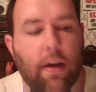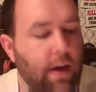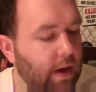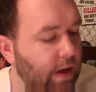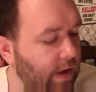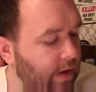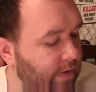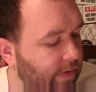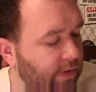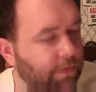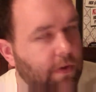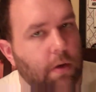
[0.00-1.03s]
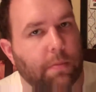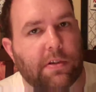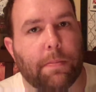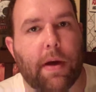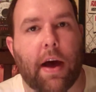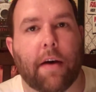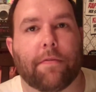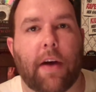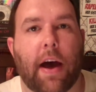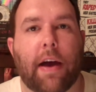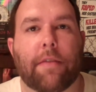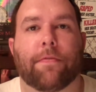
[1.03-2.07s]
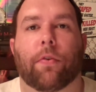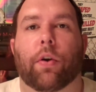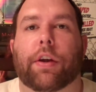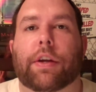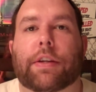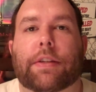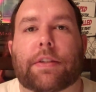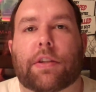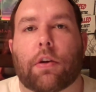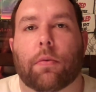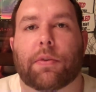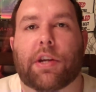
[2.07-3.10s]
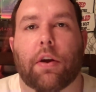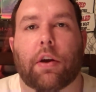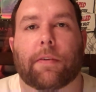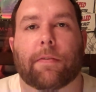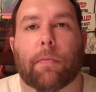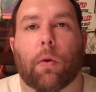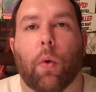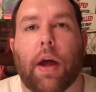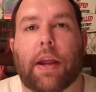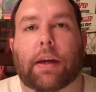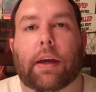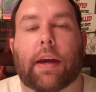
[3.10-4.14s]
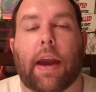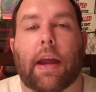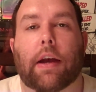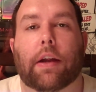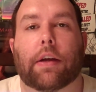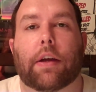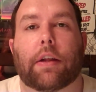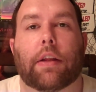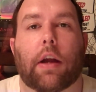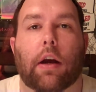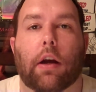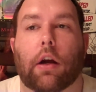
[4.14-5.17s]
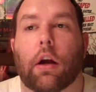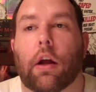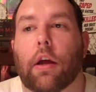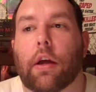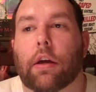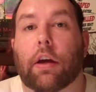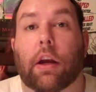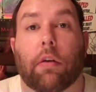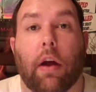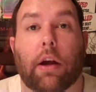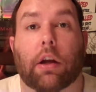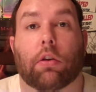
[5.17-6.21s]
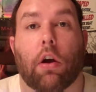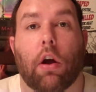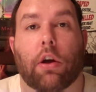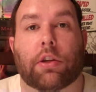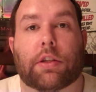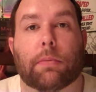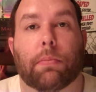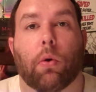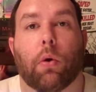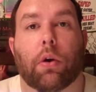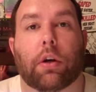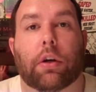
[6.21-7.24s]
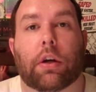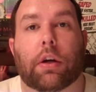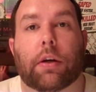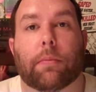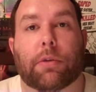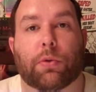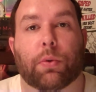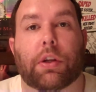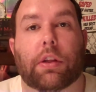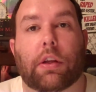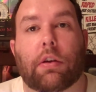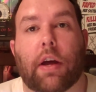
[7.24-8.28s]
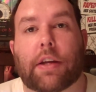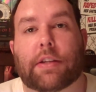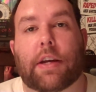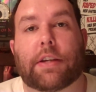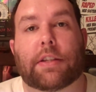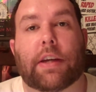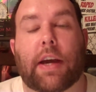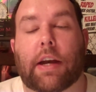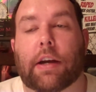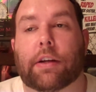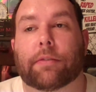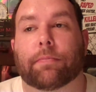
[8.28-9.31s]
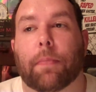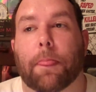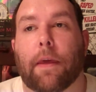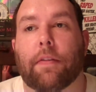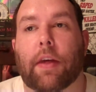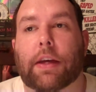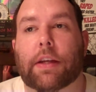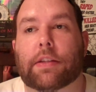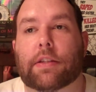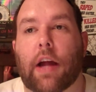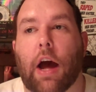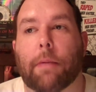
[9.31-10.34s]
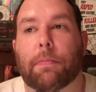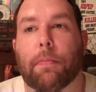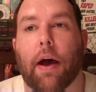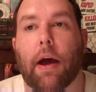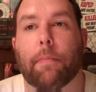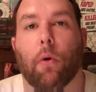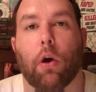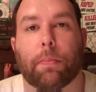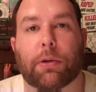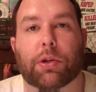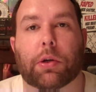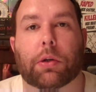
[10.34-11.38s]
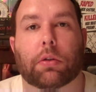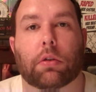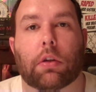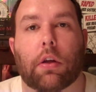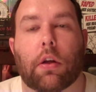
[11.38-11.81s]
And this film is about five friends are returning from a wedding in Canada, and they're getting ready to cross the border between the United States and Canada, and they get stopped by Border Patrol,